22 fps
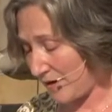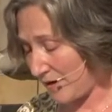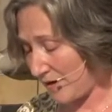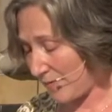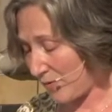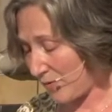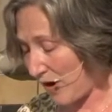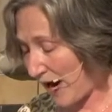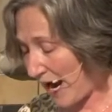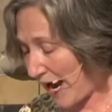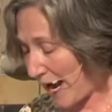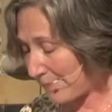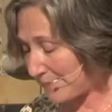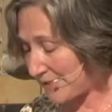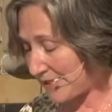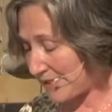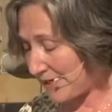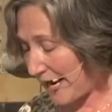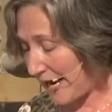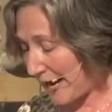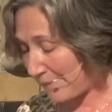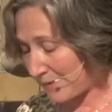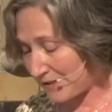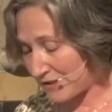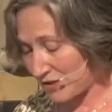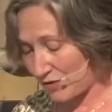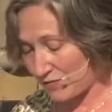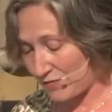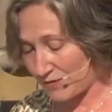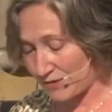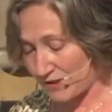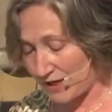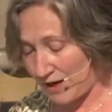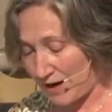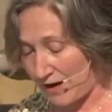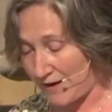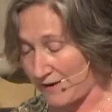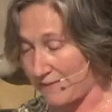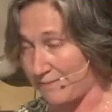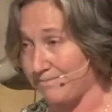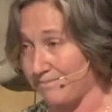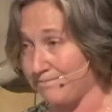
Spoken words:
Perhaps it happens over time.